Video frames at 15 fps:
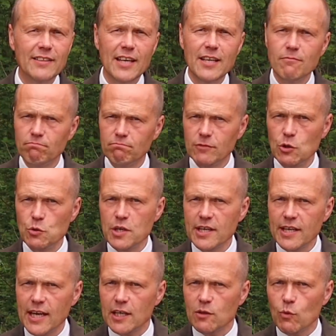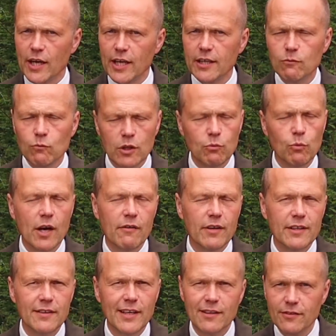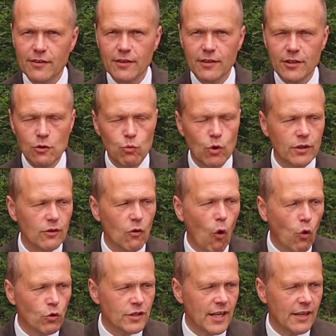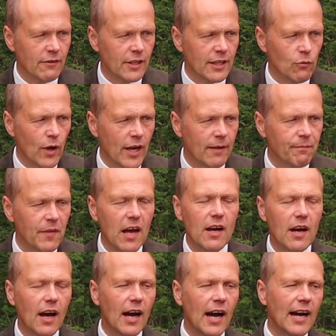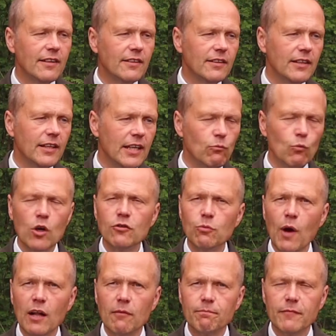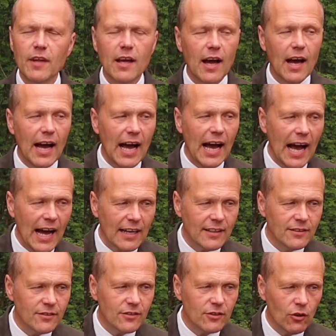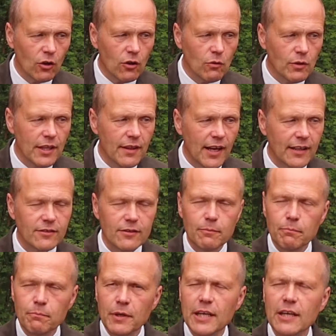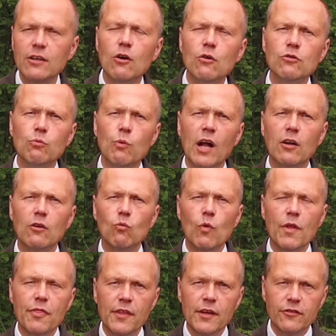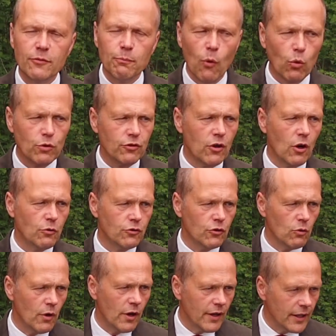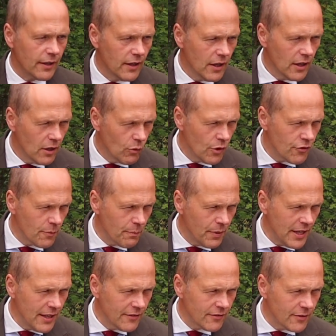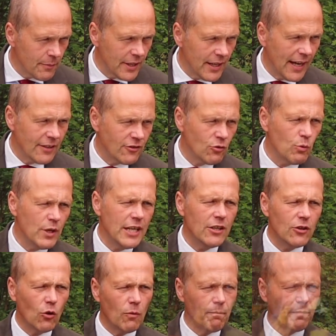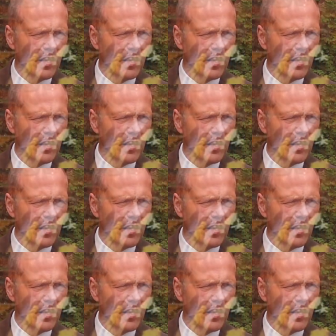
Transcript: day, you can get away with wearing things you wouldn't ordinarily wear. And it works well. And not only that, but it goes well with the sports coat you're wearing, which appears to be a tweed or